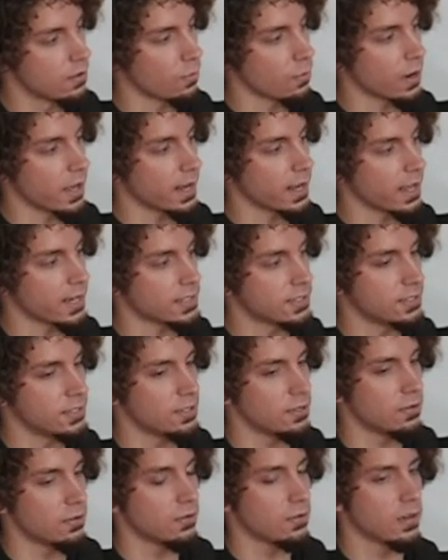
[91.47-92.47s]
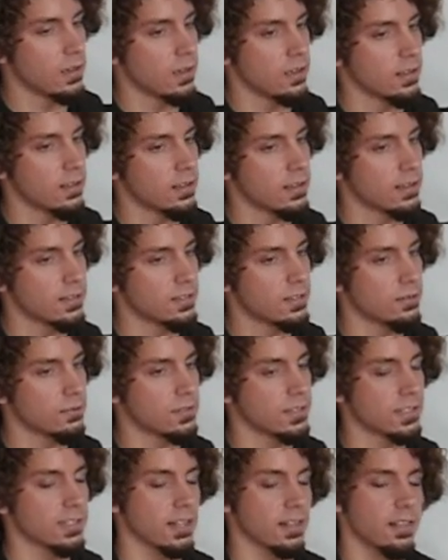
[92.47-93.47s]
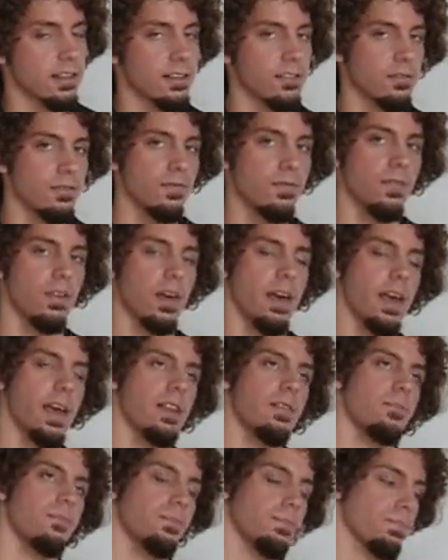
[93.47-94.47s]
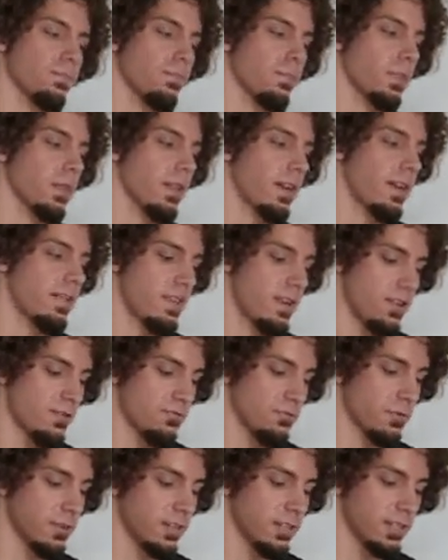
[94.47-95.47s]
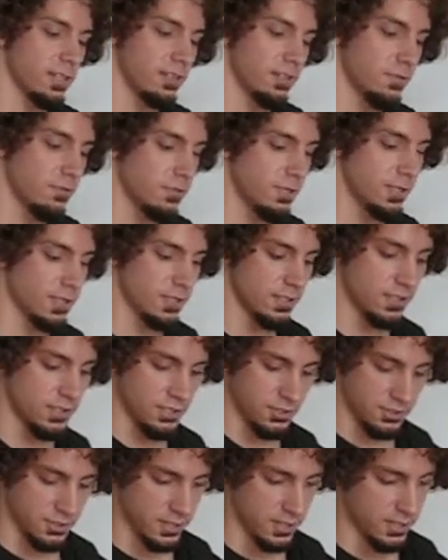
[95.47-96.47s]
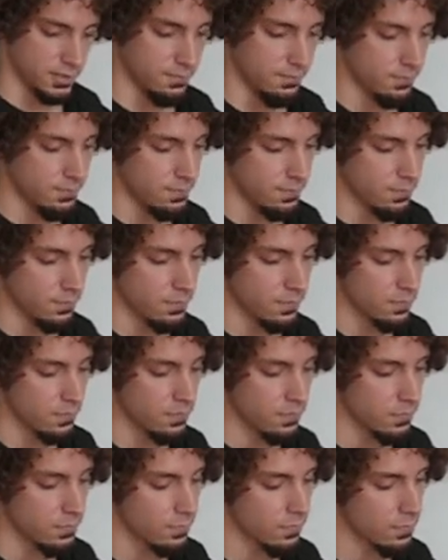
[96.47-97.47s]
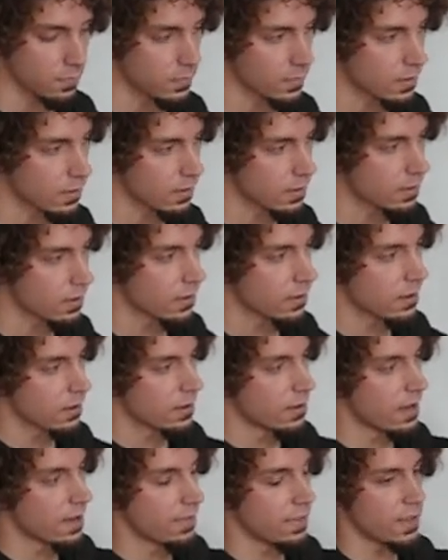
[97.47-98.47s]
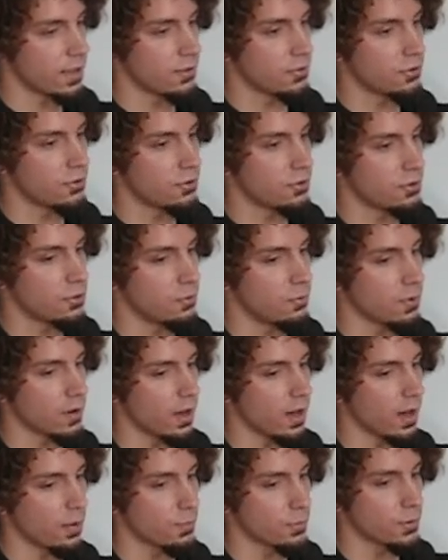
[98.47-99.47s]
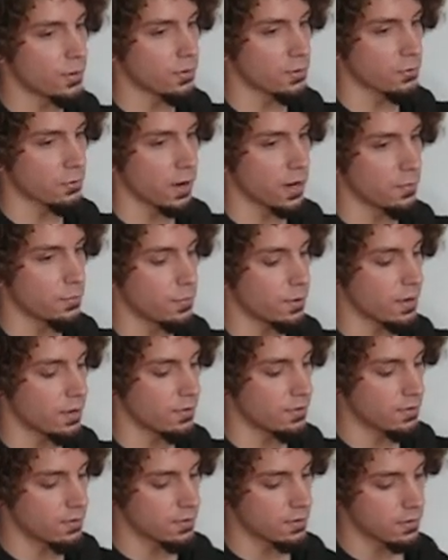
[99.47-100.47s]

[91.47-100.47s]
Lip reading: what I like to do is go just a little flat and then really loosen the string and then tune up to the right pitch.